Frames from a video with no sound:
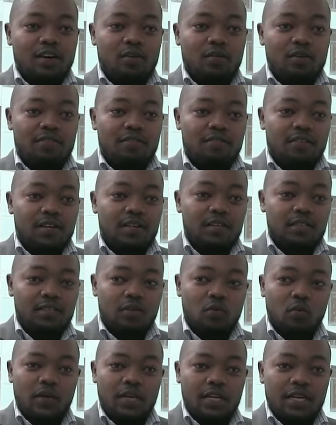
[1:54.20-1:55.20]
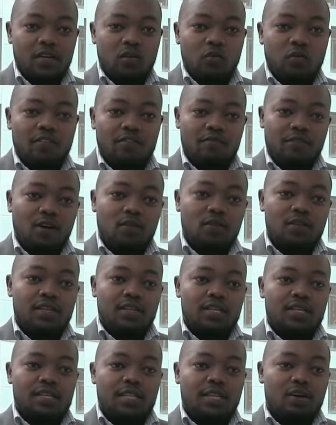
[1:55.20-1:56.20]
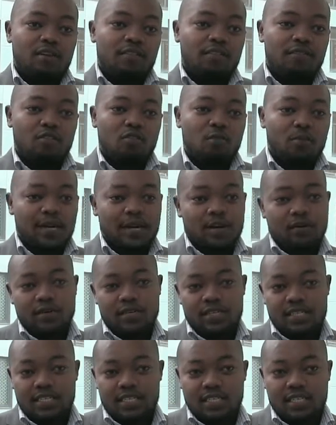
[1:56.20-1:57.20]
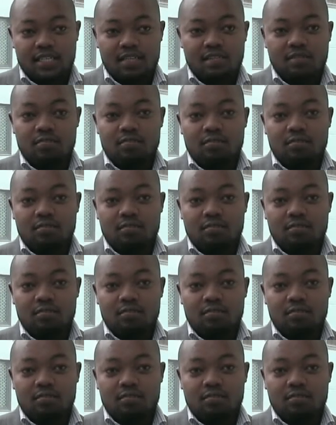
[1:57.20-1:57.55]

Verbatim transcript: uh, welfare, we, we found that there are four priority